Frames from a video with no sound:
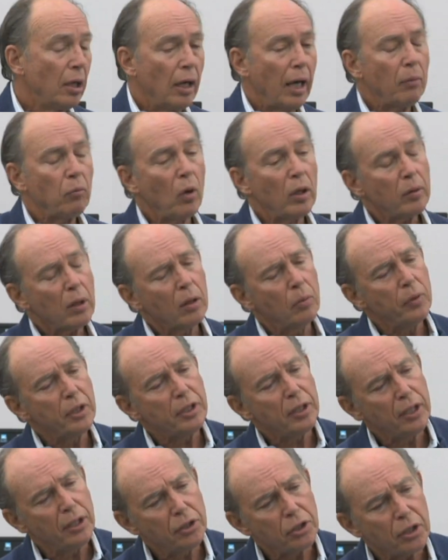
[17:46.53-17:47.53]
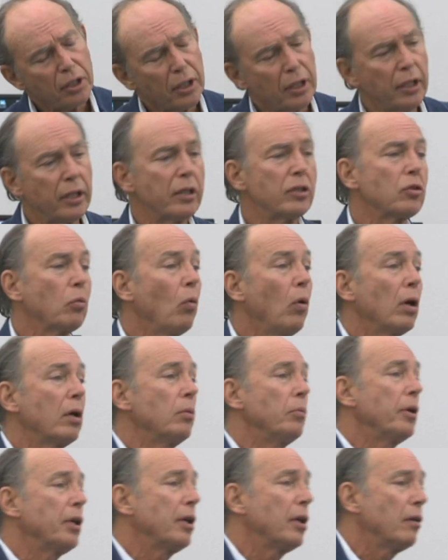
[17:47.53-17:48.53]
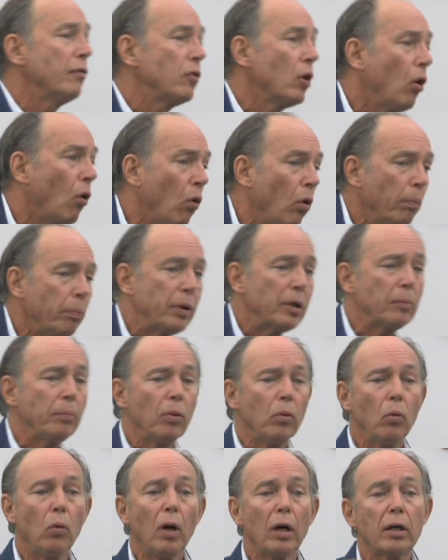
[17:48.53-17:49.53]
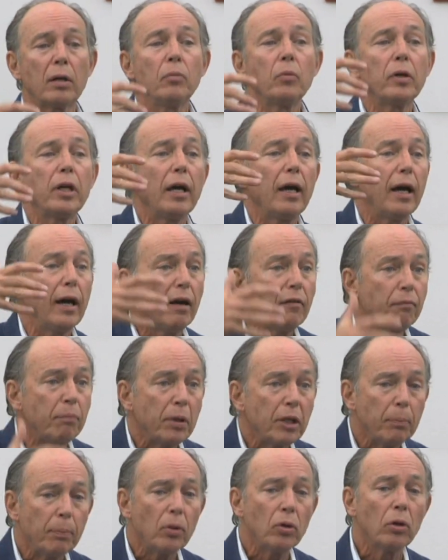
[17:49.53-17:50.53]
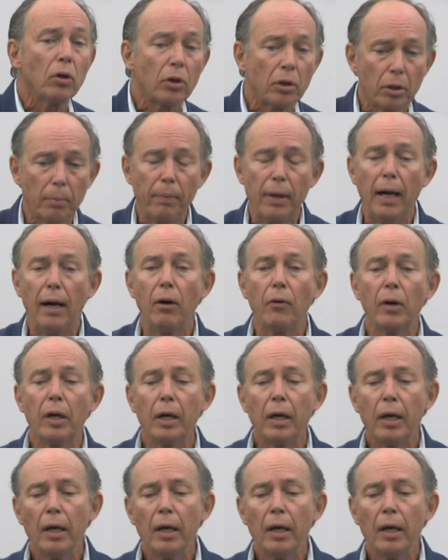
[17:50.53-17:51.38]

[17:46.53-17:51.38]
And what can we teach the kids? What can we give to old people? What can we have people learn about?